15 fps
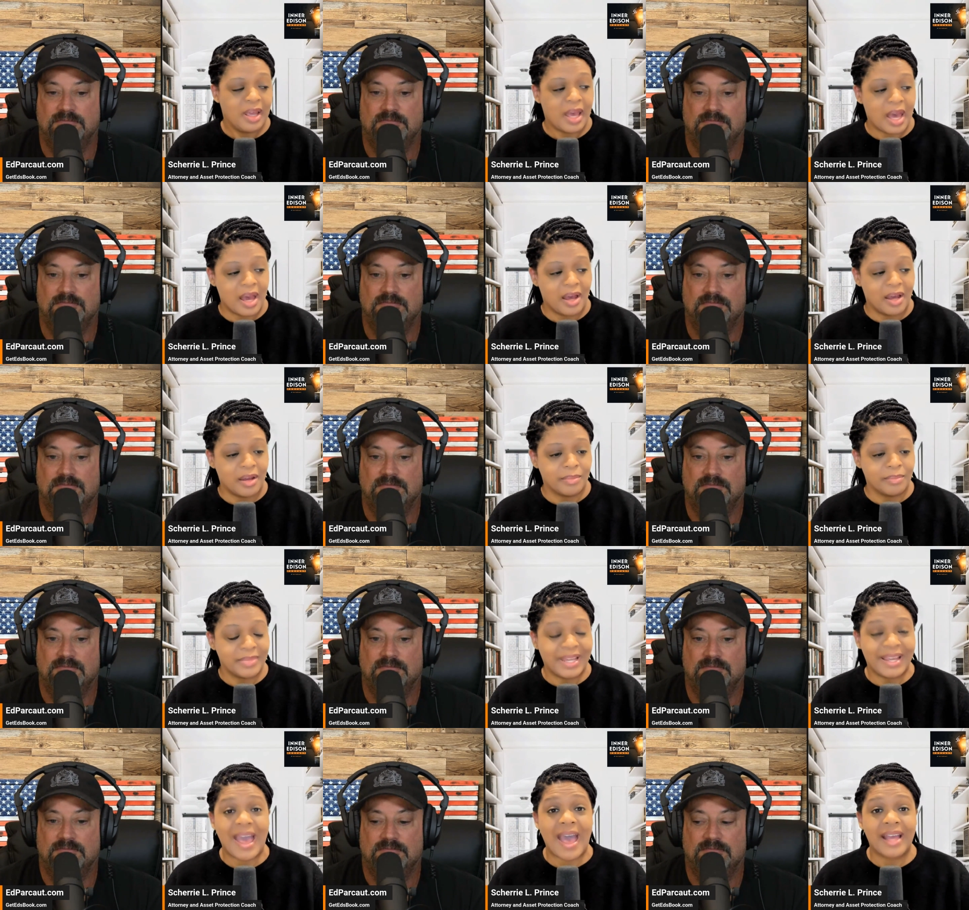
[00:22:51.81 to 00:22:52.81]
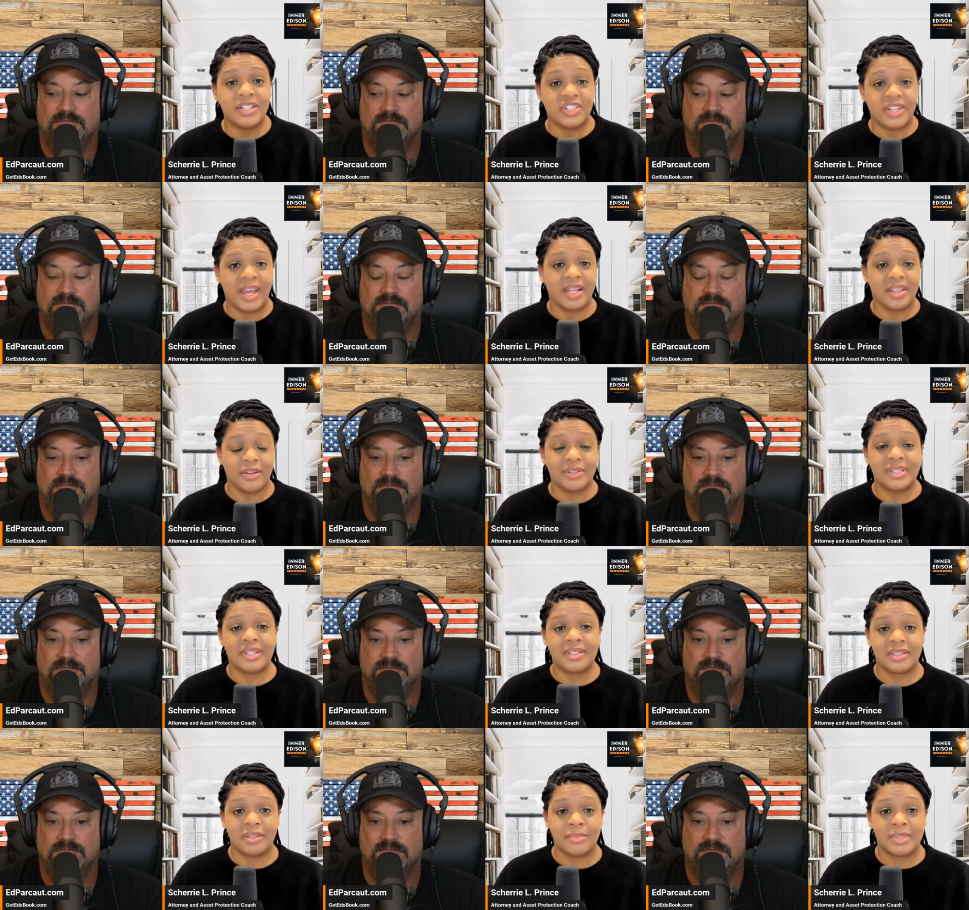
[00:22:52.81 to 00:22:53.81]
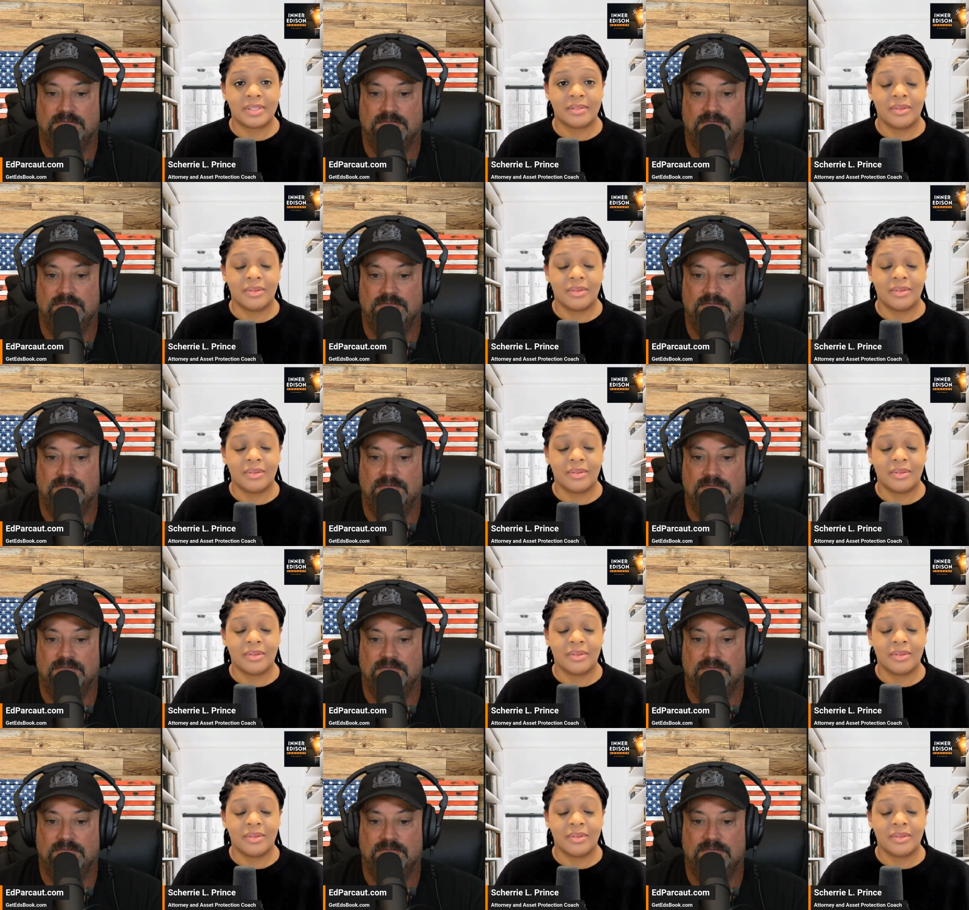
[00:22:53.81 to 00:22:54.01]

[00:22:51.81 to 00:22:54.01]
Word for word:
Speaker 1: Um, they hijacked their systems.